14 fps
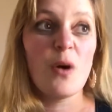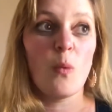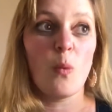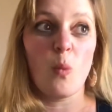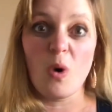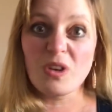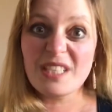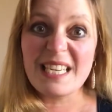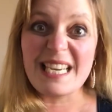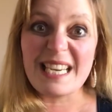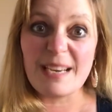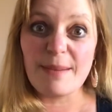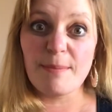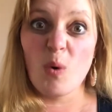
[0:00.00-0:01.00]

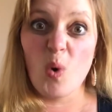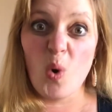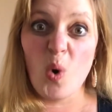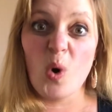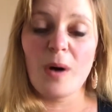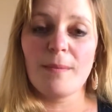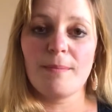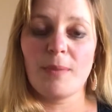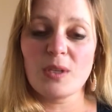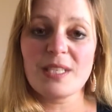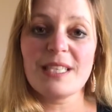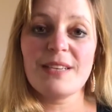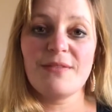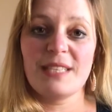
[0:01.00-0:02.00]
wanting more
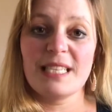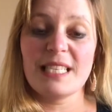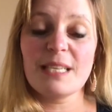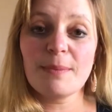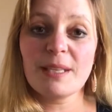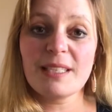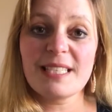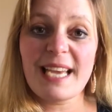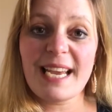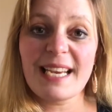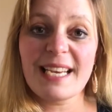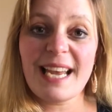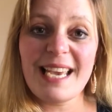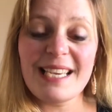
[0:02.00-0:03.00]
positive discipline
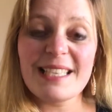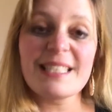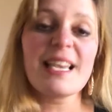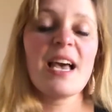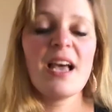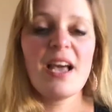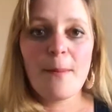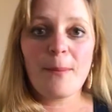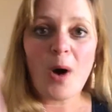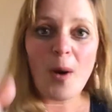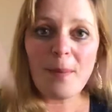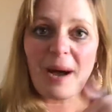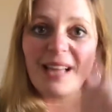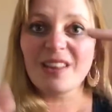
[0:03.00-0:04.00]
techniques,
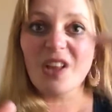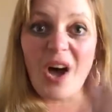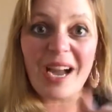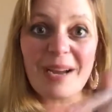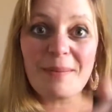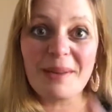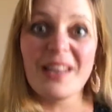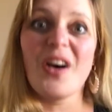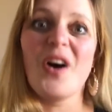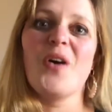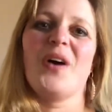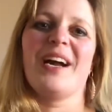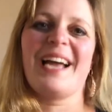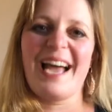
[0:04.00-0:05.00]
pop a like below,
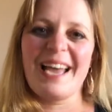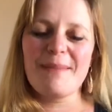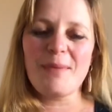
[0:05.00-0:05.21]
okay?